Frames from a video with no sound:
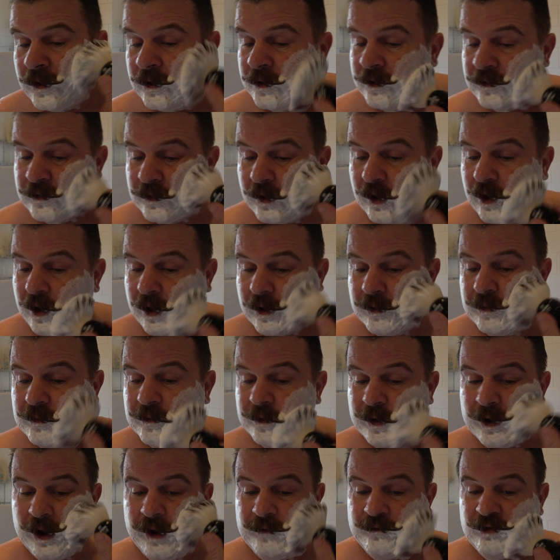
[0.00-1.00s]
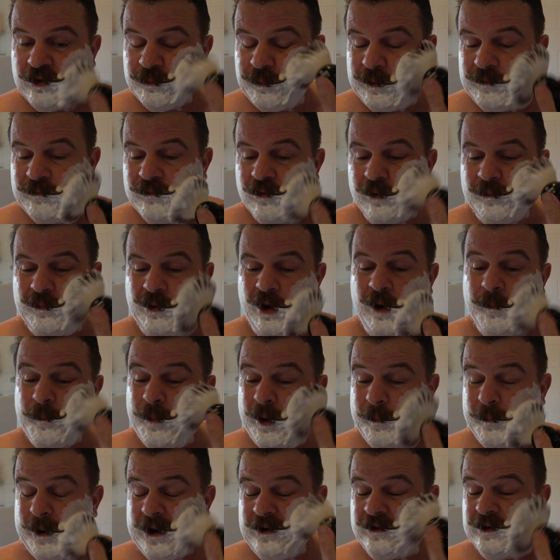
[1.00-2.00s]
So yeah, I've just been
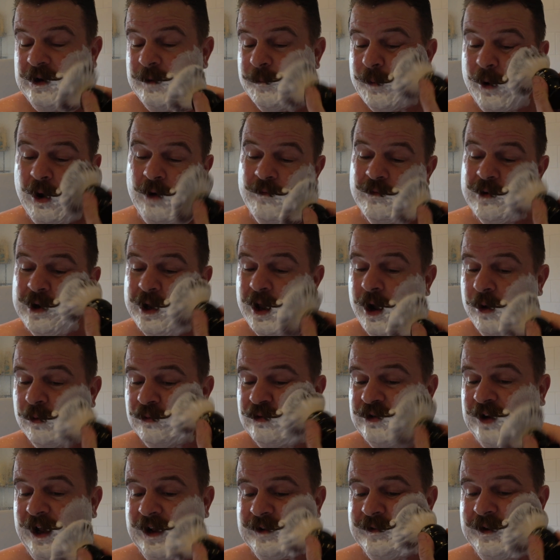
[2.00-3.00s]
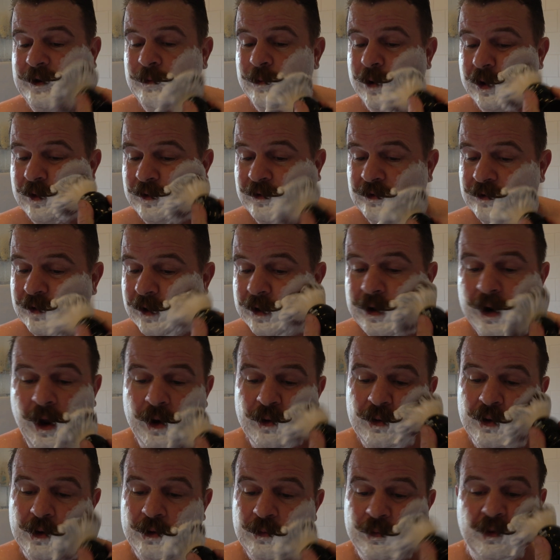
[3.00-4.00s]
like basically buying really old tatty ones that are
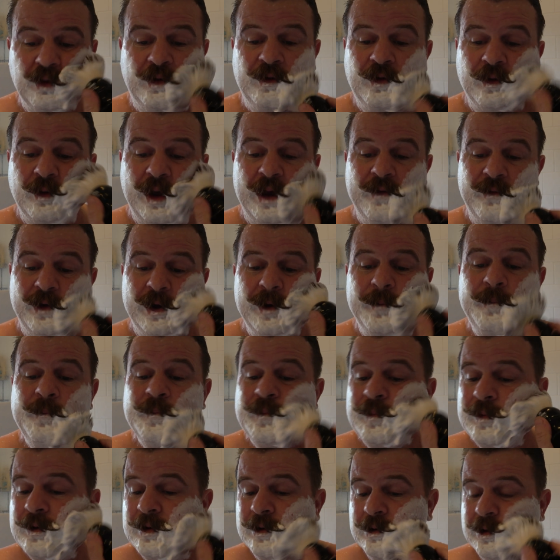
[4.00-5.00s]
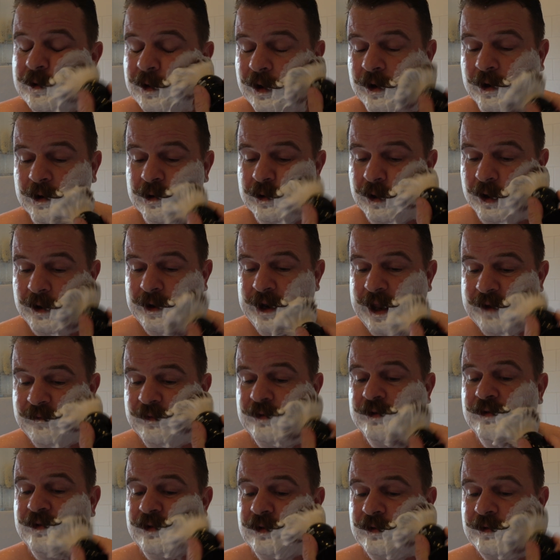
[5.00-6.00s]
no good whatsoever. You know, like
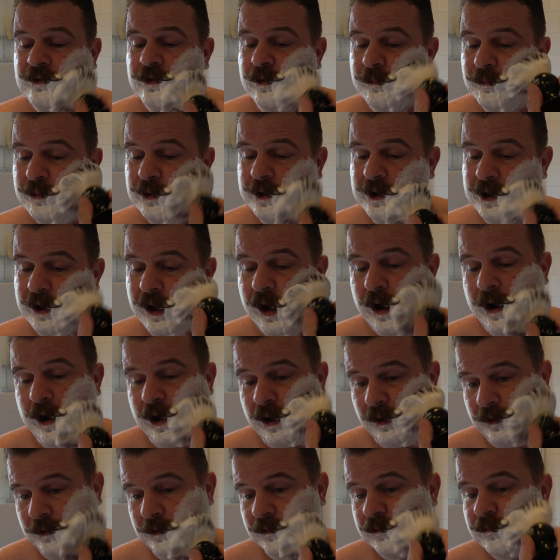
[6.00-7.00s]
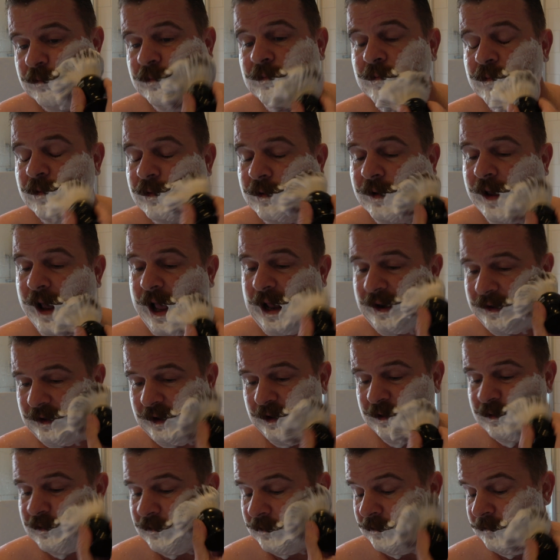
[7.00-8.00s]
leather's just completely hard, and add
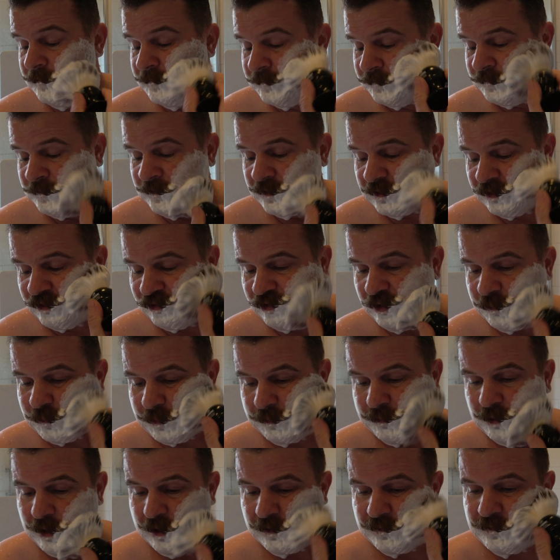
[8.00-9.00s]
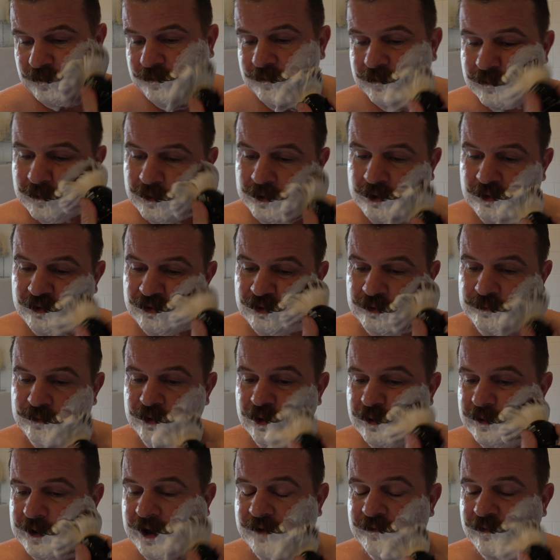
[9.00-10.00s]
it, strip them off, glue some
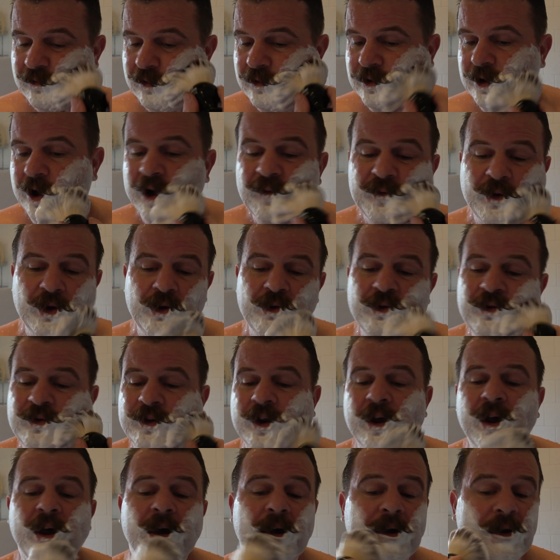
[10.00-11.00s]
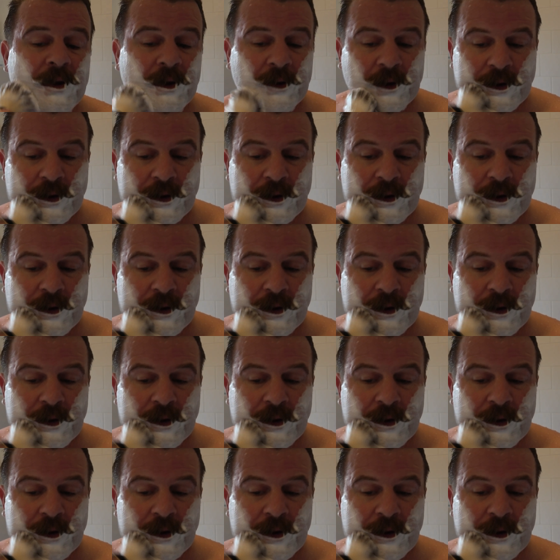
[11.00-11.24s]
new leather on it. I've used like